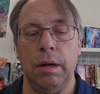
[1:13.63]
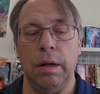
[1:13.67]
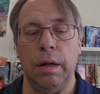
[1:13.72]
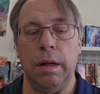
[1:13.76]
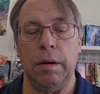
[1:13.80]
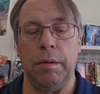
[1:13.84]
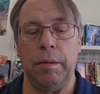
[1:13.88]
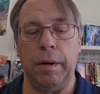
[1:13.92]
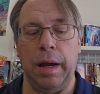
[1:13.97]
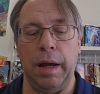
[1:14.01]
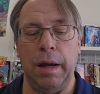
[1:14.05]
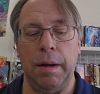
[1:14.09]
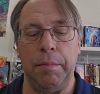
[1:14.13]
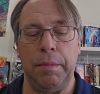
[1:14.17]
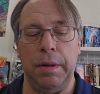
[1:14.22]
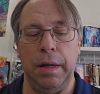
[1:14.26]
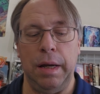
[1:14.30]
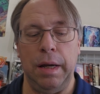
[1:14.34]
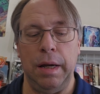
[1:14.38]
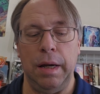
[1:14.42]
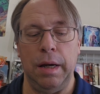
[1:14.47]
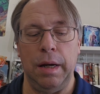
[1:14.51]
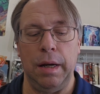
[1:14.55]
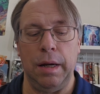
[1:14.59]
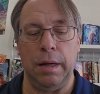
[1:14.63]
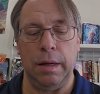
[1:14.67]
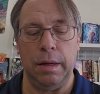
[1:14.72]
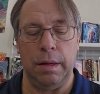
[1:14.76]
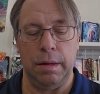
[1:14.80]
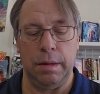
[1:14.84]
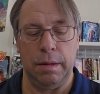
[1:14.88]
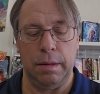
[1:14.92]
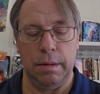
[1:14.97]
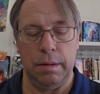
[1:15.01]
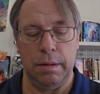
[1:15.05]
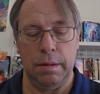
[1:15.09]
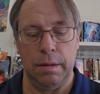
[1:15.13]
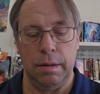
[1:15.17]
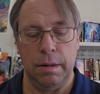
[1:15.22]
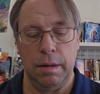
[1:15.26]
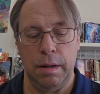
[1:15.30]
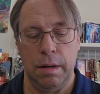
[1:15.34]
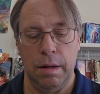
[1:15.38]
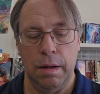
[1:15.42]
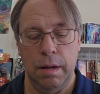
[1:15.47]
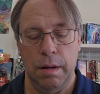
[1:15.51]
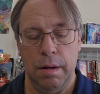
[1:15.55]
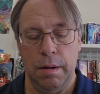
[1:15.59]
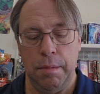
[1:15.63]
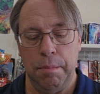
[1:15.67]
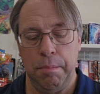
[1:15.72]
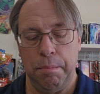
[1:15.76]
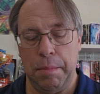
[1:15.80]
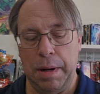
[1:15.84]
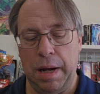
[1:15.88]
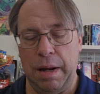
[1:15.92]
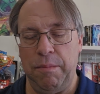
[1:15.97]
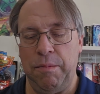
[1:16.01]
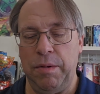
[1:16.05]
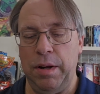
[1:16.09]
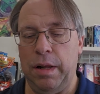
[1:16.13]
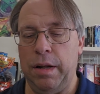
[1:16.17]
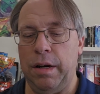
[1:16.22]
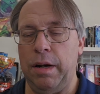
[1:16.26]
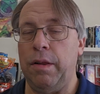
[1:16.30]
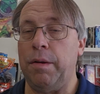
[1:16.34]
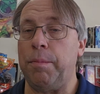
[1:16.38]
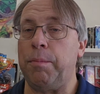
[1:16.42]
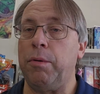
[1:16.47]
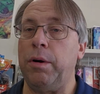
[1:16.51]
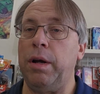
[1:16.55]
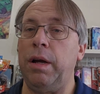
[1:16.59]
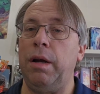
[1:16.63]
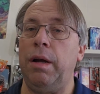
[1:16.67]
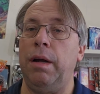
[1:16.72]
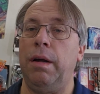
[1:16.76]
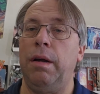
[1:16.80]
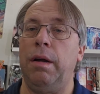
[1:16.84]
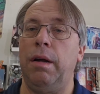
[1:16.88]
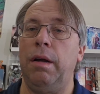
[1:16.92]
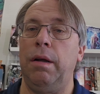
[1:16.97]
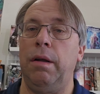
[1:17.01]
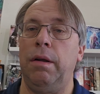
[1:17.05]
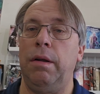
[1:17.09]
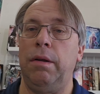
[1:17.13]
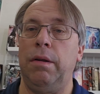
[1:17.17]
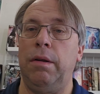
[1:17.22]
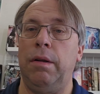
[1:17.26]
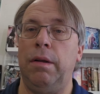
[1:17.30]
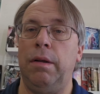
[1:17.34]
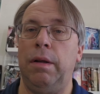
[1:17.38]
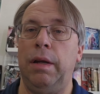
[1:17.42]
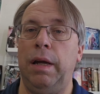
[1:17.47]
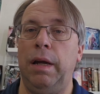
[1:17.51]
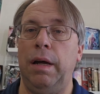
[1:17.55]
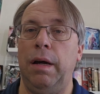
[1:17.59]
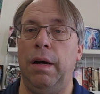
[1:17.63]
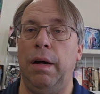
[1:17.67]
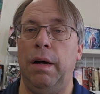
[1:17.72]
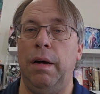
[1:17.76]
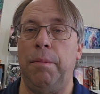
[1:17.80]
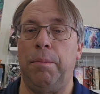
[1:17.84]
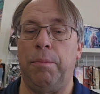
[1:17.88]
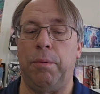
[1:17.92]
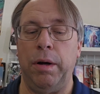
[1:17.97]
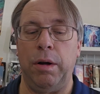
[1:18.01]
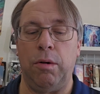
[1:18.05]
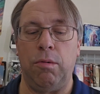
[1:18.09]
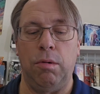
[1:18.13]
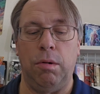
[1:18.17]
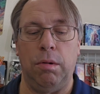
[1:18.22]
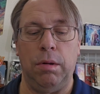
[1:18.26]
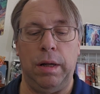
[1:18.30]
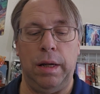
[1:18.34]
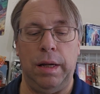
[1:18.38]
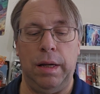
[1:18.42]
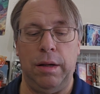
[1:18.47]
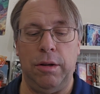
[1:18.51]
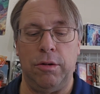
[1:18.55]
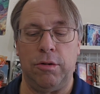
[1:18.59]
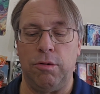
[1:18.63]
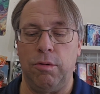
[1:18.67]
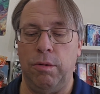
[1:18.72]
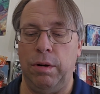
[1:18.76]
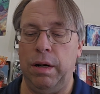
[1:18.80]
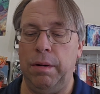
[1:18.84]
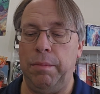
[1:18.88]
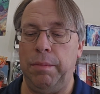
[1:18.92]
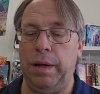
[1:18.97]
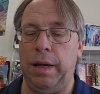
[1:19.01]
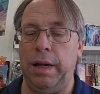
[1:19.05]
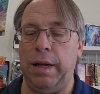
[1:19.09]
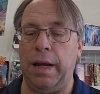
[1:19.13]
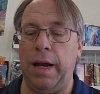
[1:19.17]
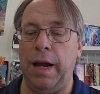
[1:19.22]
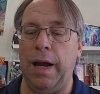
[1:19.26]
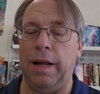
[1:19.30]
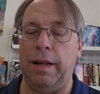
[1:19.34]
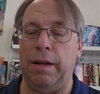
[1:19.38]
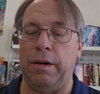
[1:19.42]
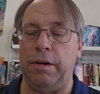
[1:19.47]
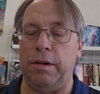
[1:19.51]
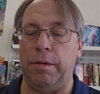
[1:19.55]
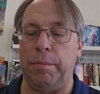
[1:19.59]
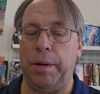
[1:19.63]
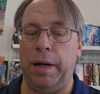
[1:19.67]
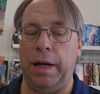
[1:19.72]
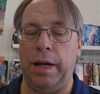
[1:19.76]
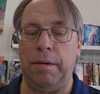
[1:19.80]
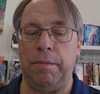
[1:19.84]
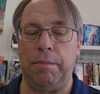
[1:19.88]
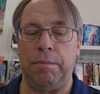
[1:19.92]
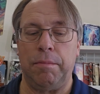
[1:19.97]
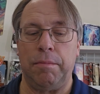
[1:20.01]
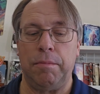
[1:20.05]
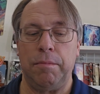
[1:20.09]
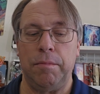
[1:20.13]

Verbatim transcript: Now we have the uh, main villain of the pre the uh, prequel is going to be Calendar Man,